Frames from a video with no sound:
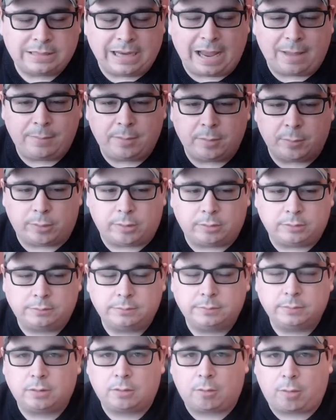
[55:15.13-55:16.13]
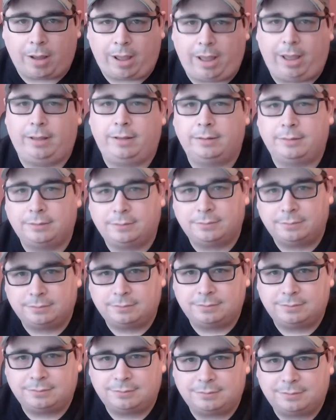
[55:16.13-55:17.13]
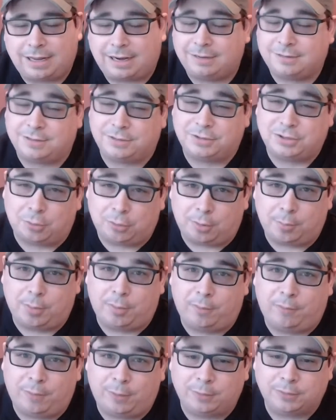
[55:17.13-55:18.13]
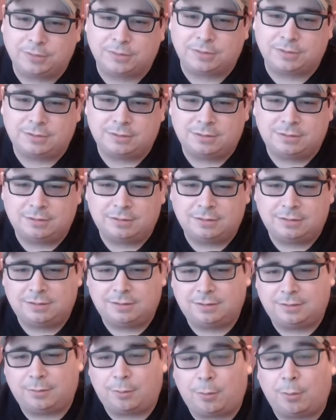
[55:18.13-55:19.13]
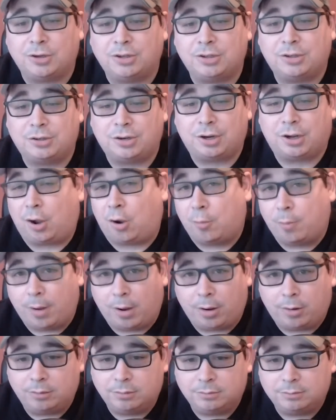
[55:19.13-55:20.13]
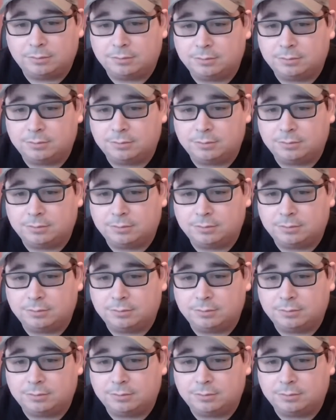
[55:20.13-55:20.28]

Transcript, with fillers: Samuel Que. That is a chocobo, folks, or chocobo.